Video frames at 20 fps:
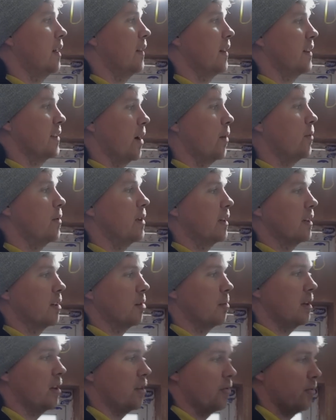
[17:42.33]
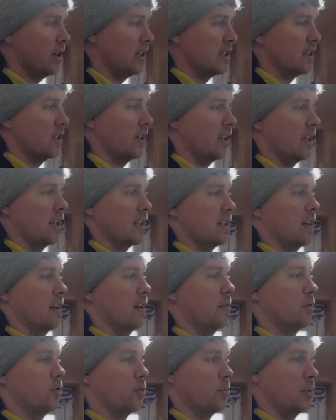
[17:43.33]
There's only going to be 3 circuits
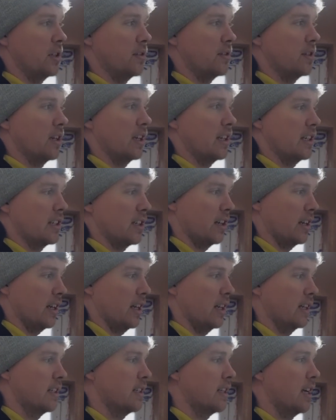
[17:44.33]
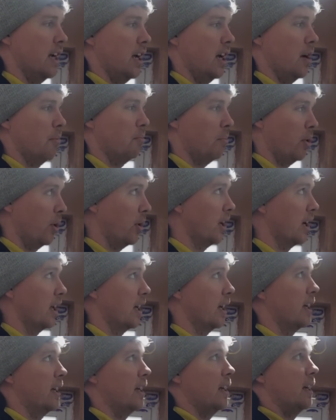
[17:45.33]
on, which will be utility sockets,
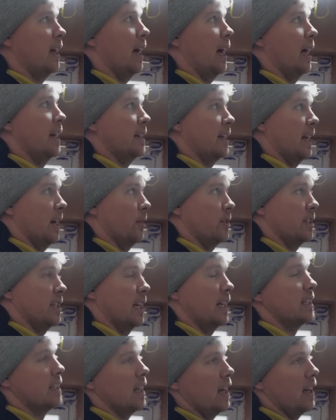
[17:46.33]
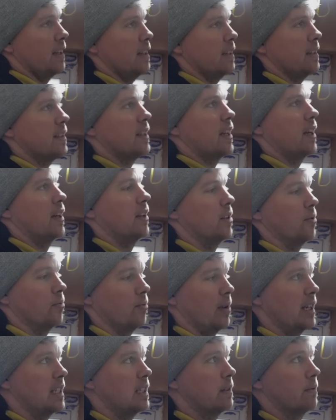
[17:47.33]
boiler and downstairs lights. The
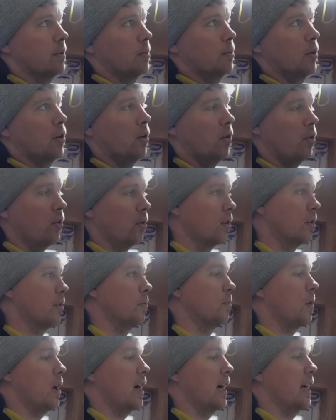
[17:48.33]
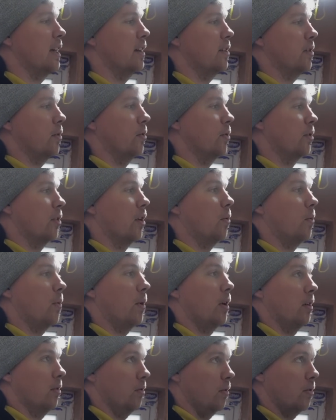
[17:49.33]
rest of them are all unwired or not,
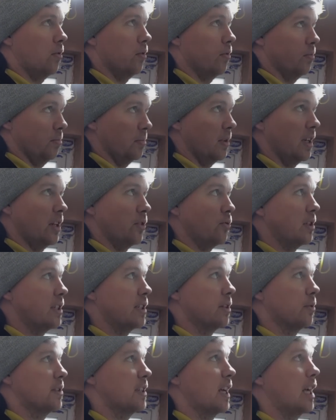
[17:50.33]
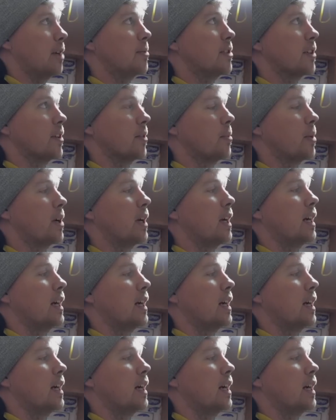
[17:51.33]
or literally still taped up.